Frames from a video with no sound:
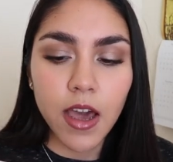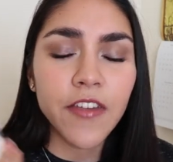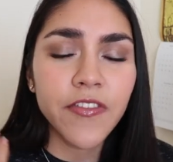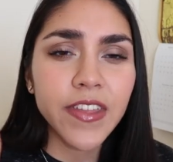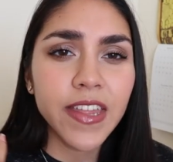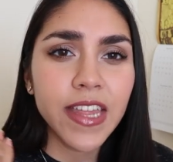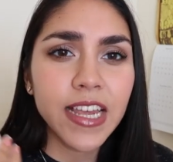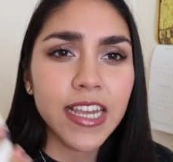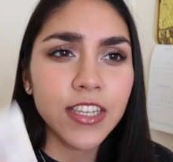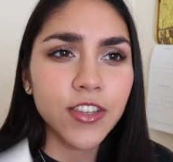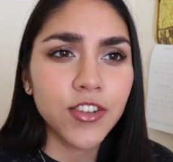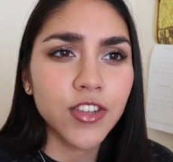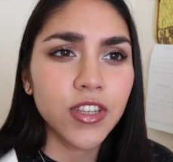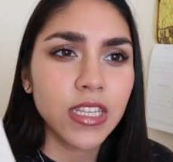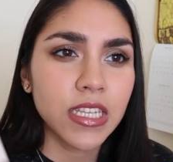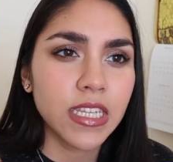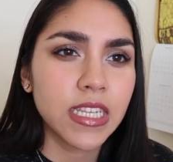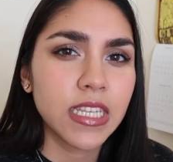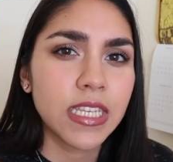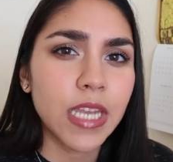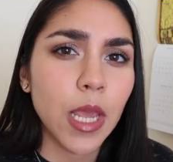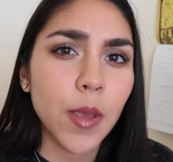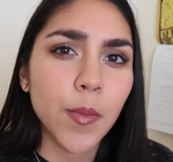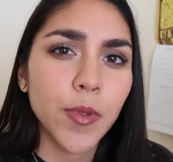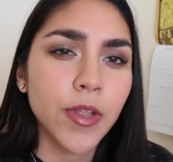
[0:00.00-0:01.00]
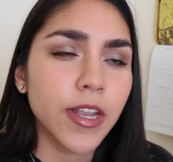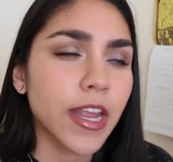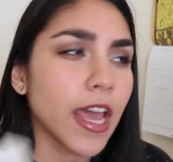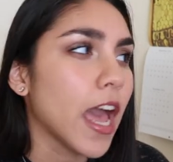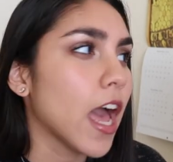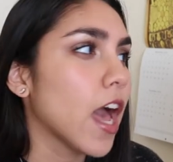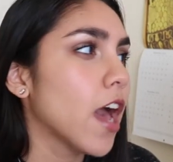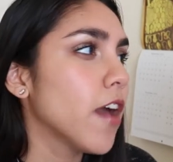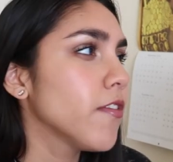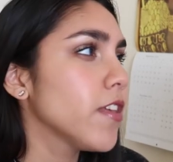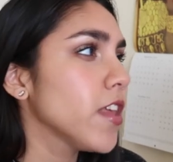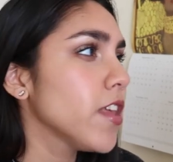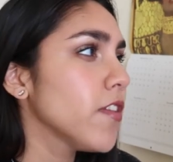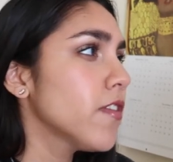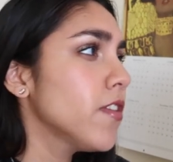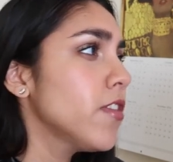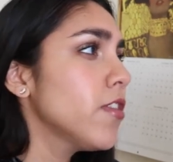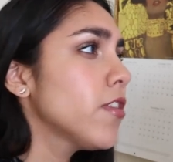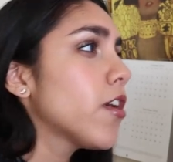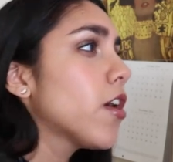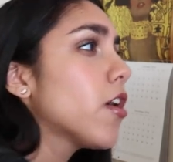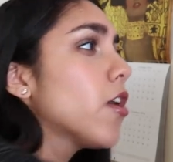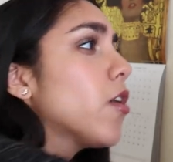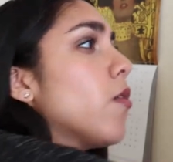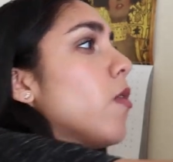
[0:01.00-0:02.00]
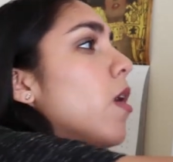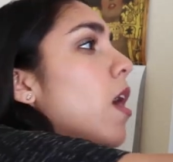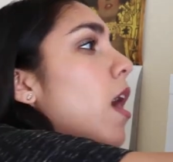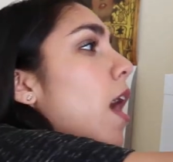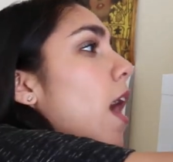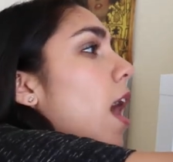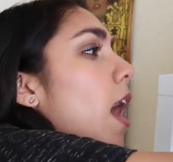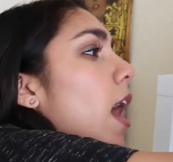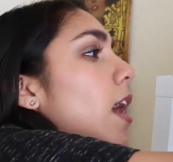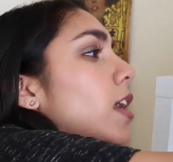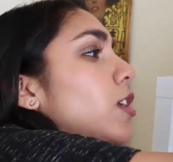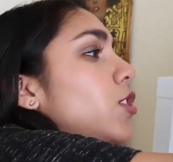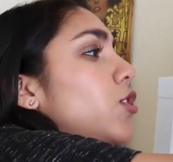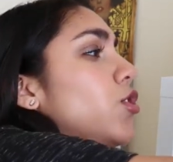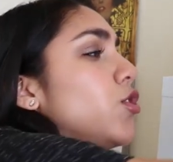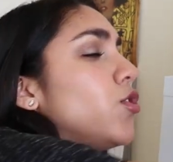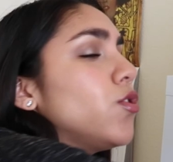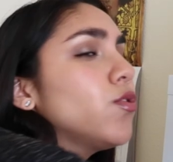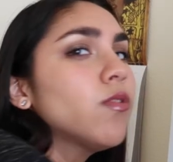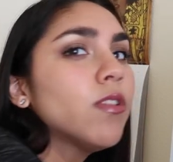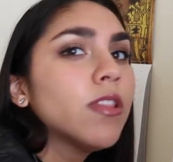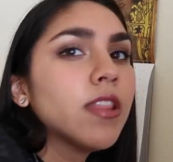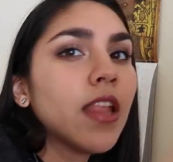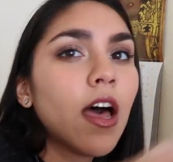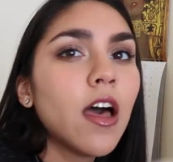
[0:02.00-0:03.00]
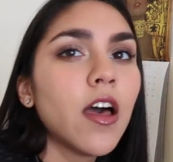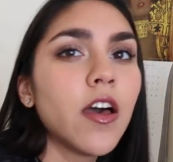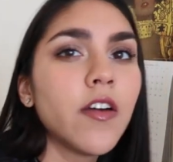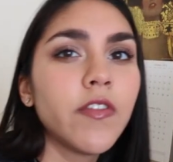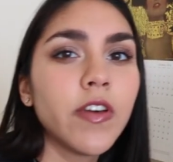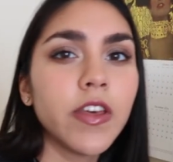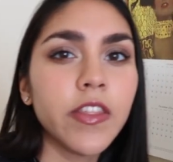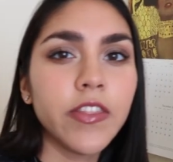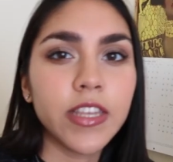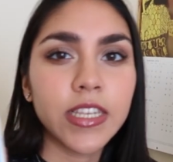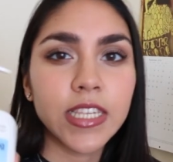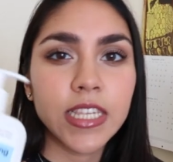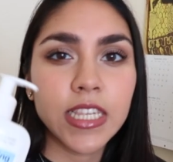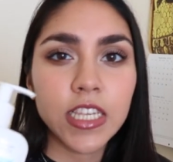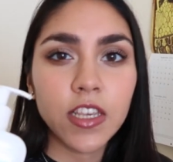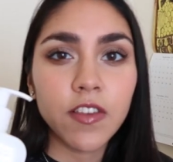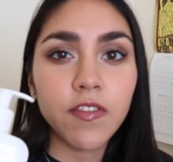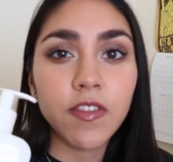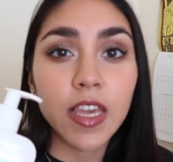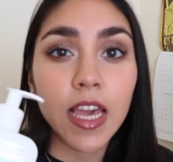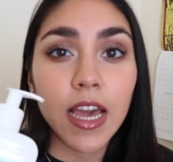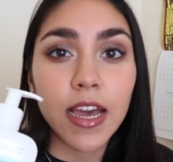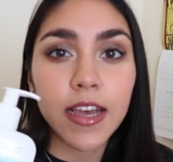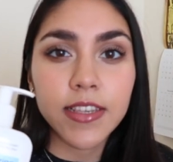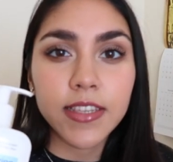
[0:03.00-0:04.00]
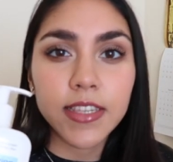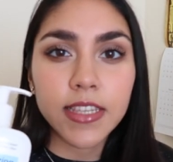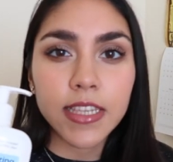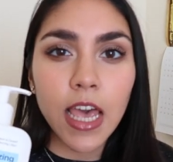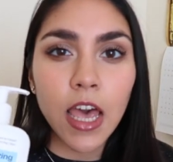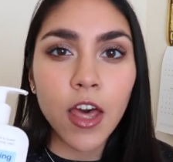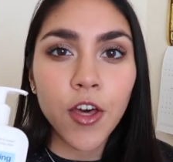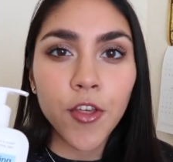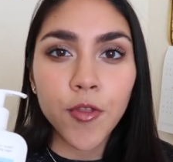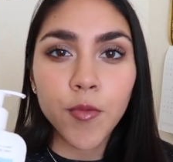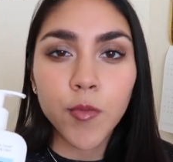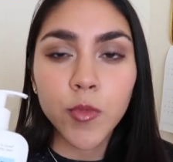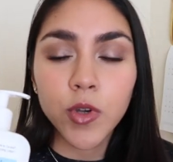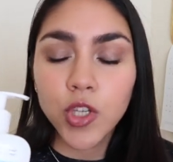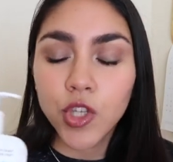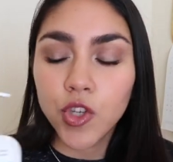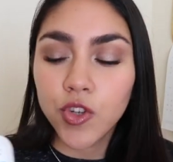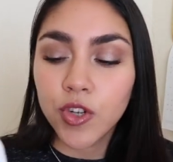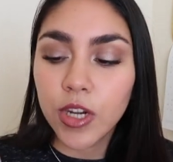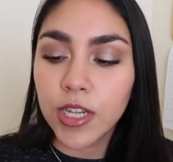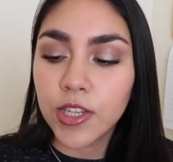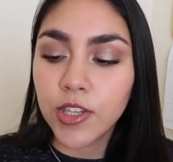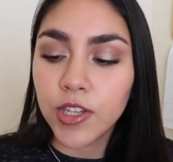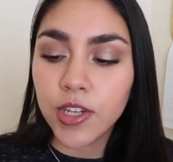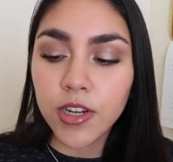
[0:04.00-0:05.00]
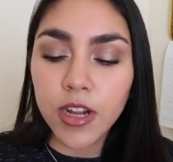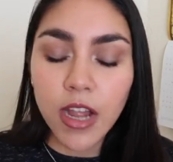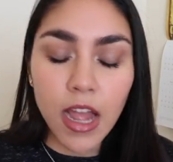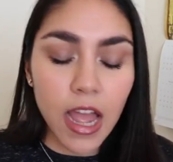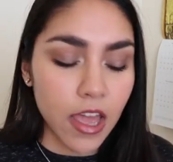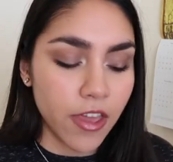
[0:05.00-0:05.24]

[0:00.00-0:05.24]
I feel like it's just a staple to have, even though I do love the CVS Health Moisturizer.